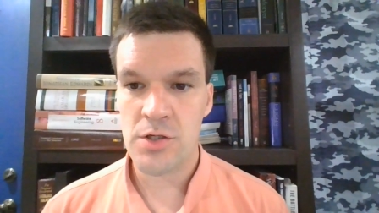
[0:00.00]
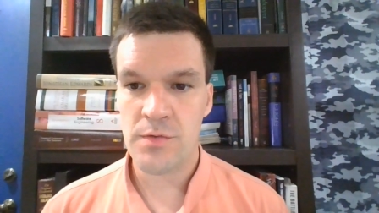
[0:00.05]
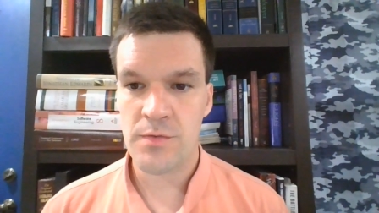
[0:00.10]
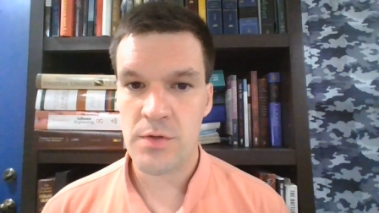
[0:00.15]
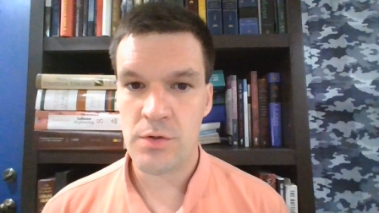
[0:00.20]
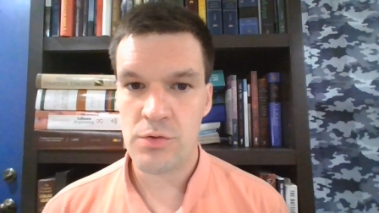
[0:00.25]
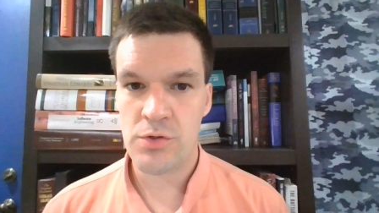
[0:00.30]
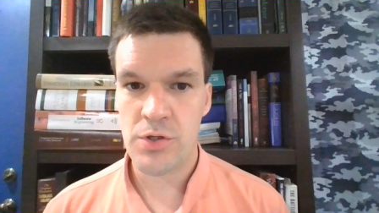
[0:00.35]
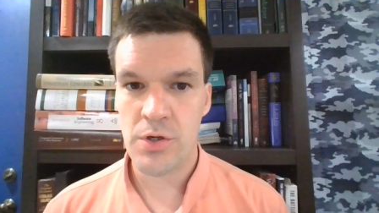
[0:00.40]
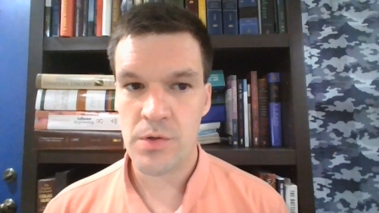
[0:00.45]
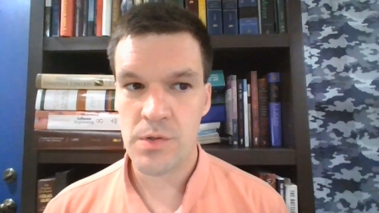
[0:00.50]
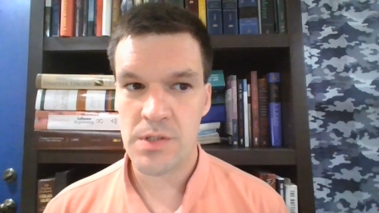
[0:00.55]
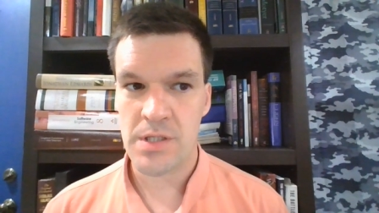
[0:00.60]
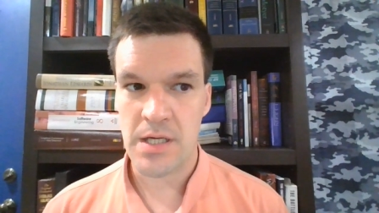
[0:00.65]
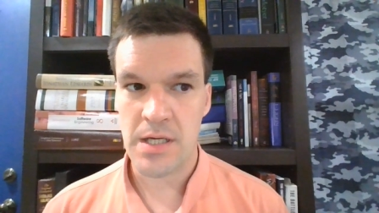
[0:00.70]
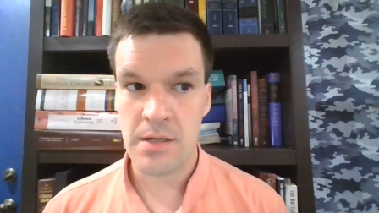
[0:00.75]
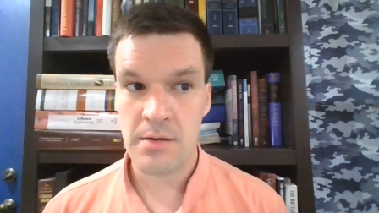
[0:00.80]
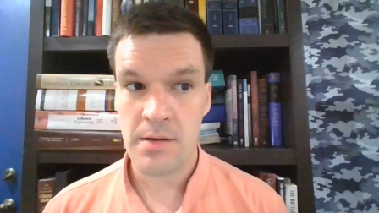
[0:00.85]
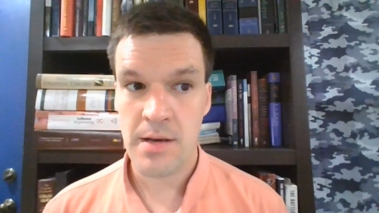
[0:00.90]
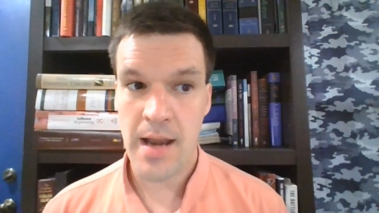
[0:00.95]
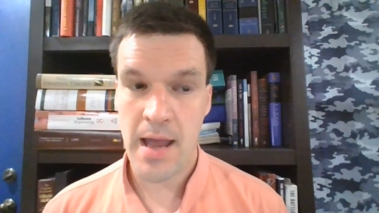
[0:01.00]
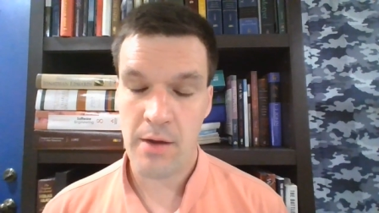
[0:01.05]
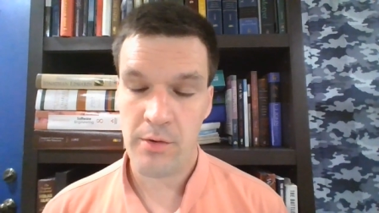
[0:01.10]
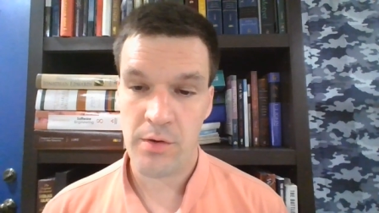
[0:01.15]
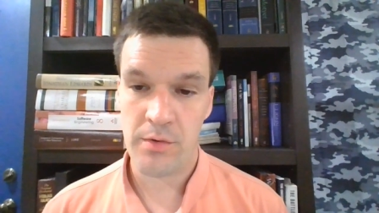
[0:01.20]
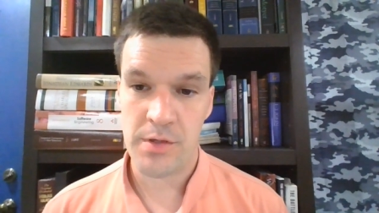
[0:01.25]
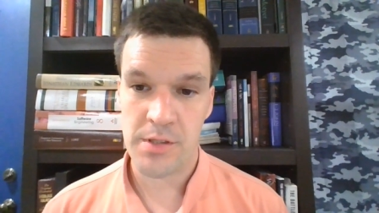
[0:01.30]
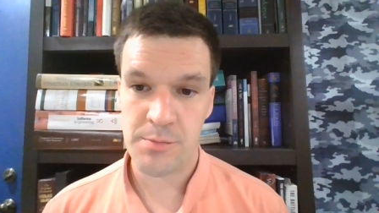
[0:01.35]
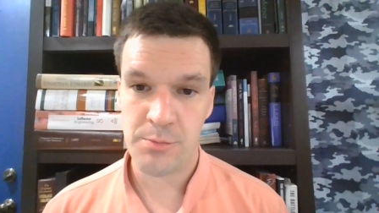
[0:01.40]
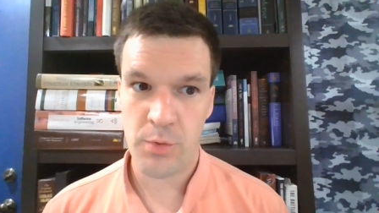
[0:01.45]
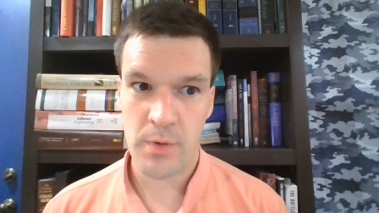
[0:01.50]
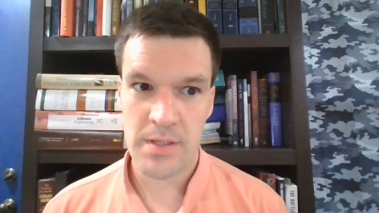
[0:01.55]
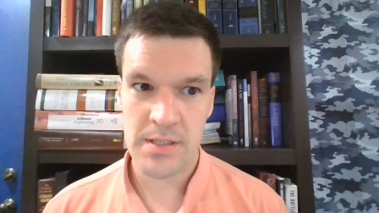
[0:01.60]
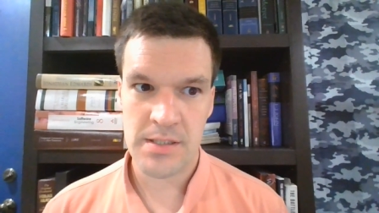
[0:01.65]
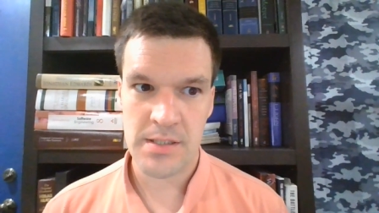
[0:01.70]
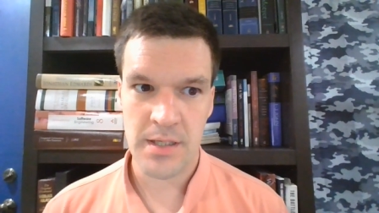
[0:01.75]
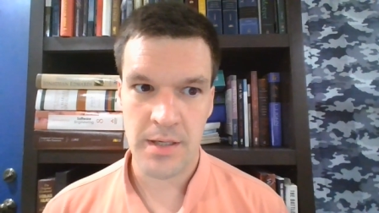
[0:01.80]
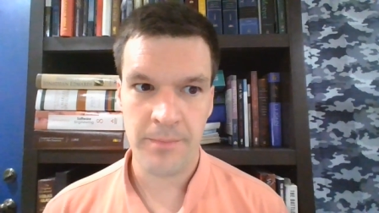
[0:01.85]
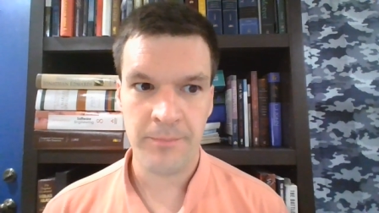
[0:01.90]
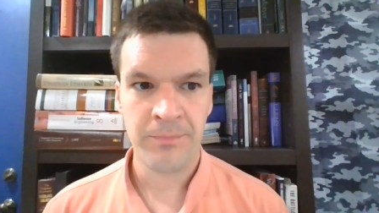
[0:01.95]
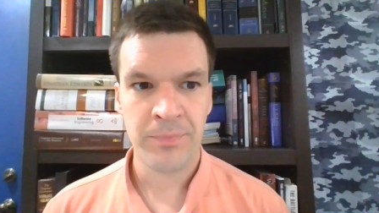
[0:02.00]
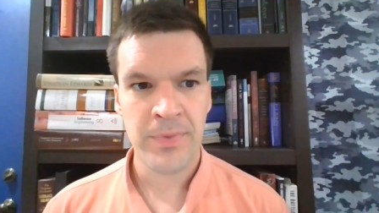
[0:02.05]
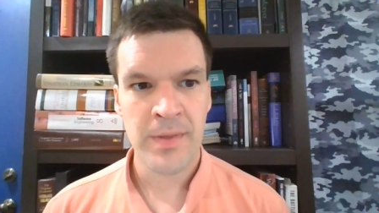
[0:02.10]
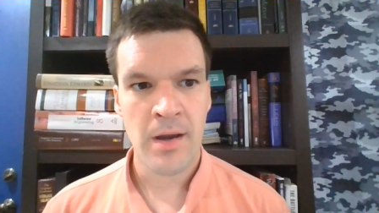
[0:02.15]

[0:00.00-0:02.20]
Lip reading: of New Jersey, now known as Princeton,